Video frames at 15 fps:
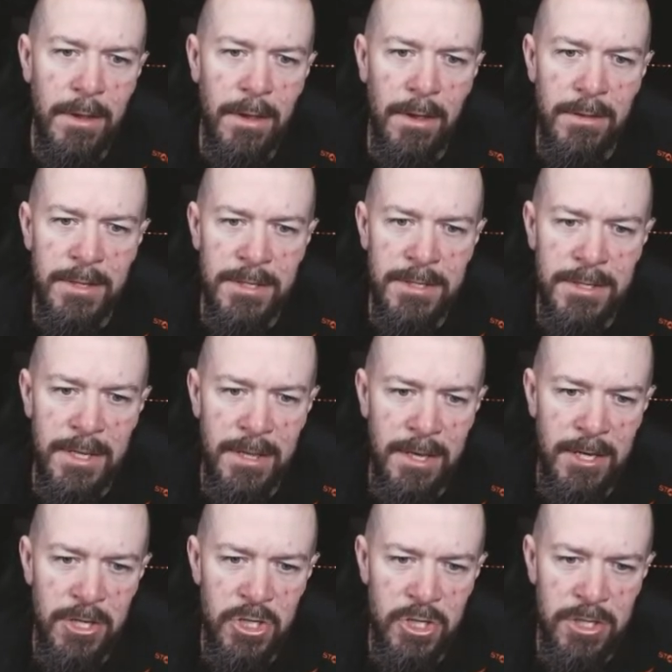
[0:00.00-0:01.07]

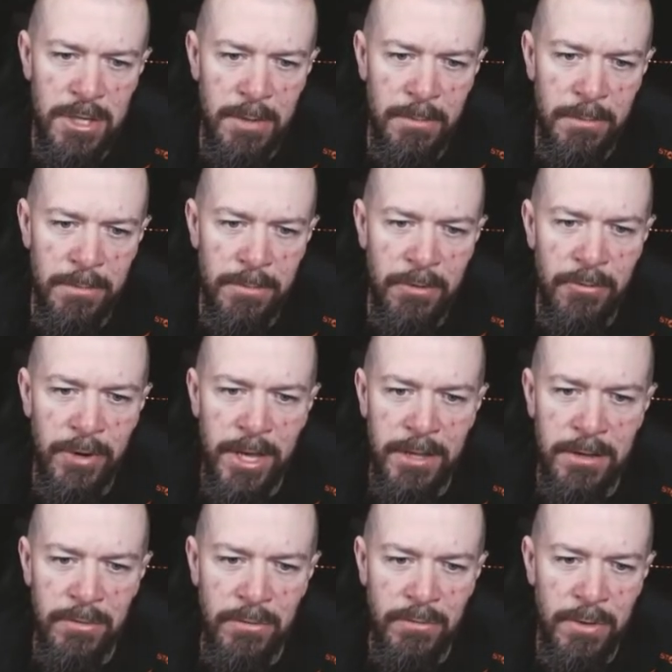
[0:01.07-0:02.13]
Destination, I want to create
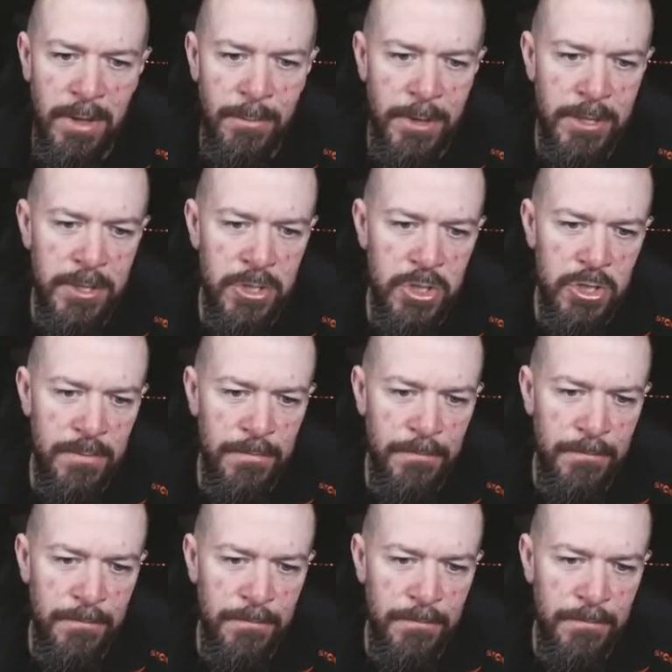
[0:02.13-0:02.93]
a new image.